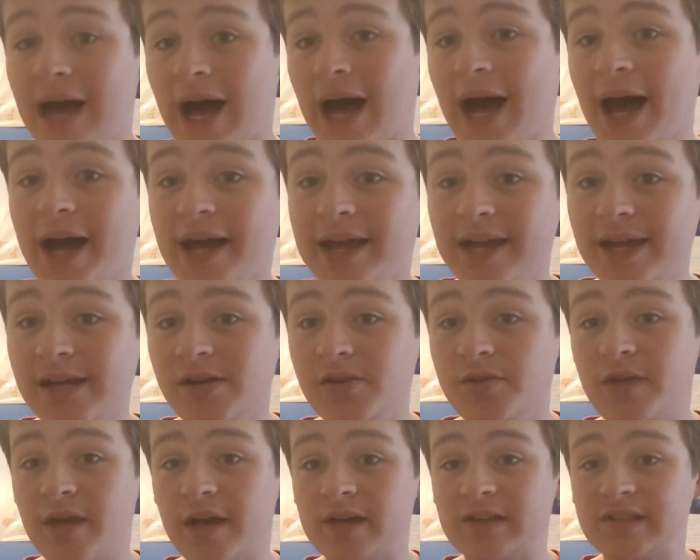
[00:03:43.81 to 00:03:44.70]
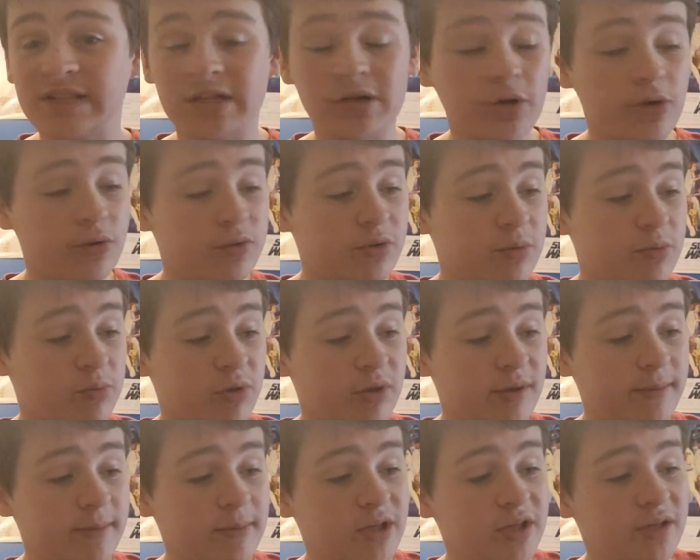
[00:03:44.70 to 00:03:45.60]
I can't do that because I don't own the
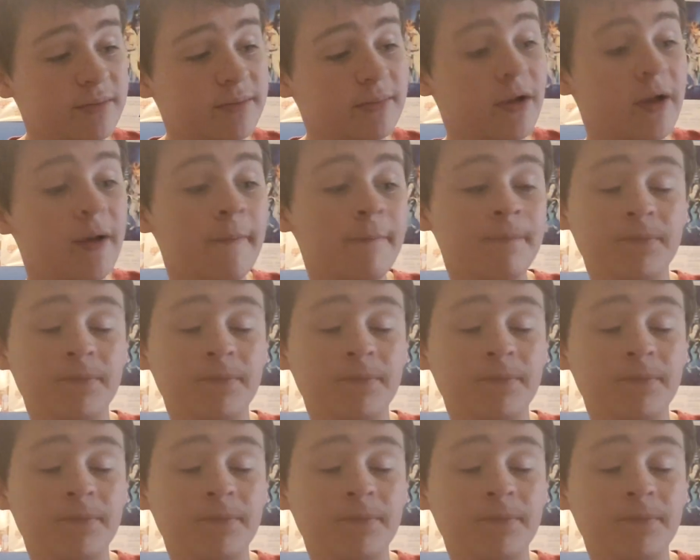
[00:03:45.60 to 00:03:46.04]
premium